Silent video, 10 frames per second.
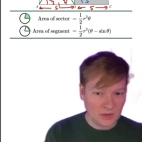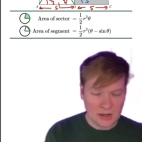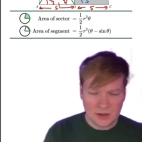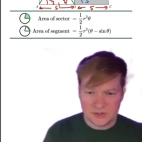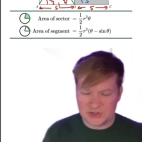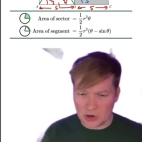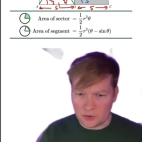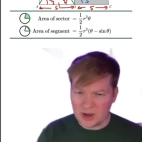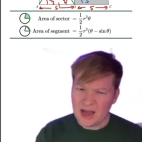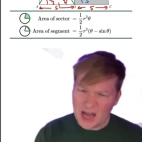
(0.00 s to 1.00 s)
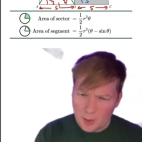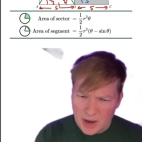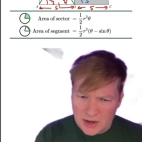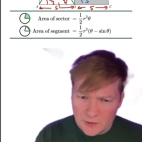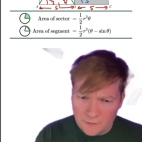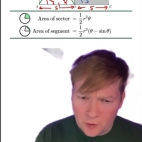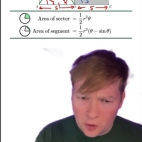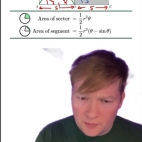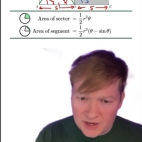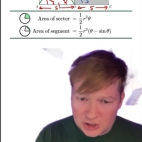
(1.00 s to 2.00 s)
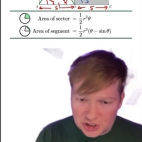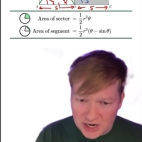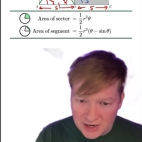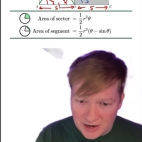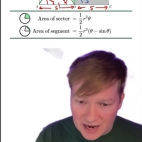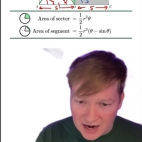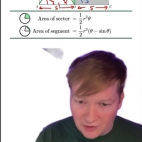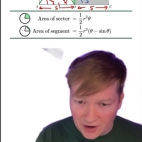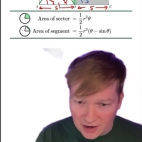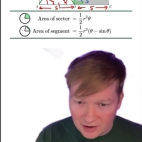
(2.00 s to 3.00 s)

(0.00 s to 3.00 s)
So how am I going to form this shaded area